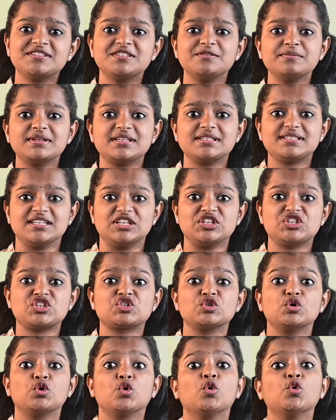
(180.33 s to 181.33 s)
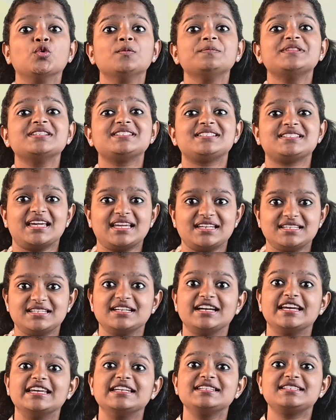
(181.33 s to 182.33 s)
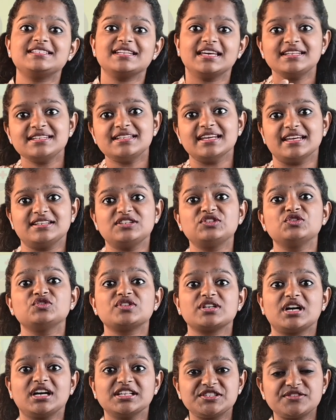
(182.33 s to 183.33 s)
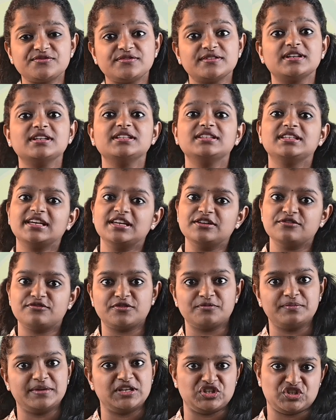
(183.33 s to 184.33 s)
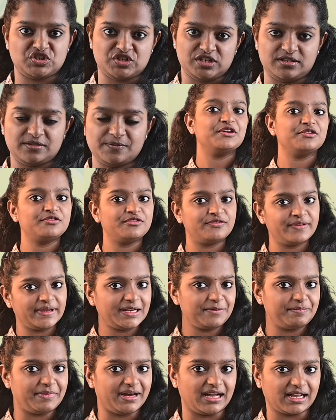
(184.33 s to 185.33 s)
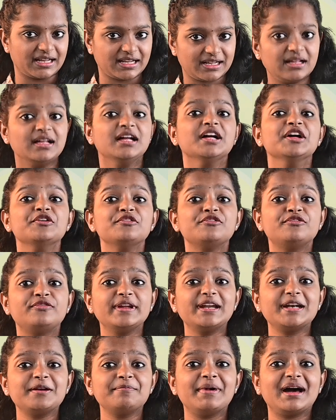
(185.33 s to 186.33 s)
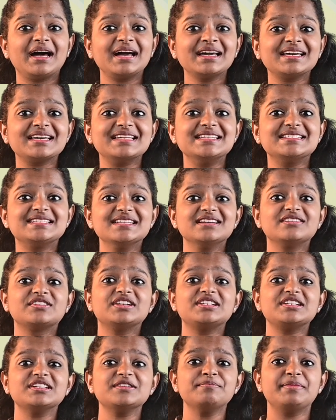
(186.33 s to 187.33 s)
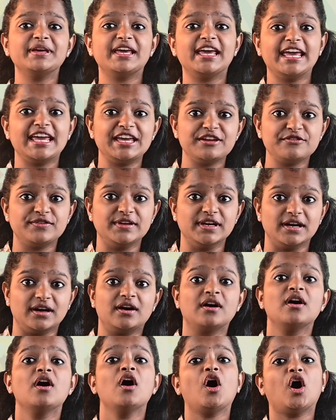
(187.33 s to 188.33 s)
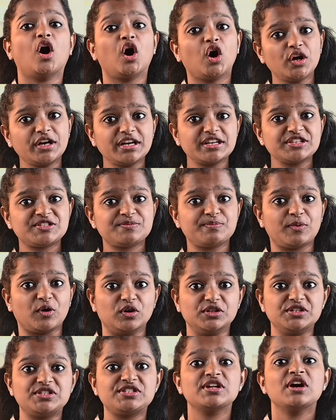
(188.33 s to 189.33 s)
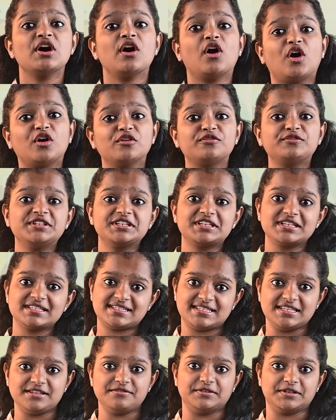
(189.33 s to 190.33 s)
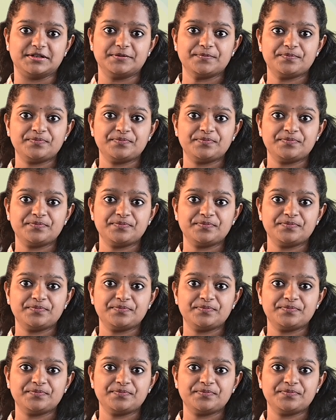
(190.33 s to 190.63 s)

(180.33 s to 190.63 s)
the message to whom the sender intended to transfer the information. Feedback. Feedback is the written behavior or response of the receiver,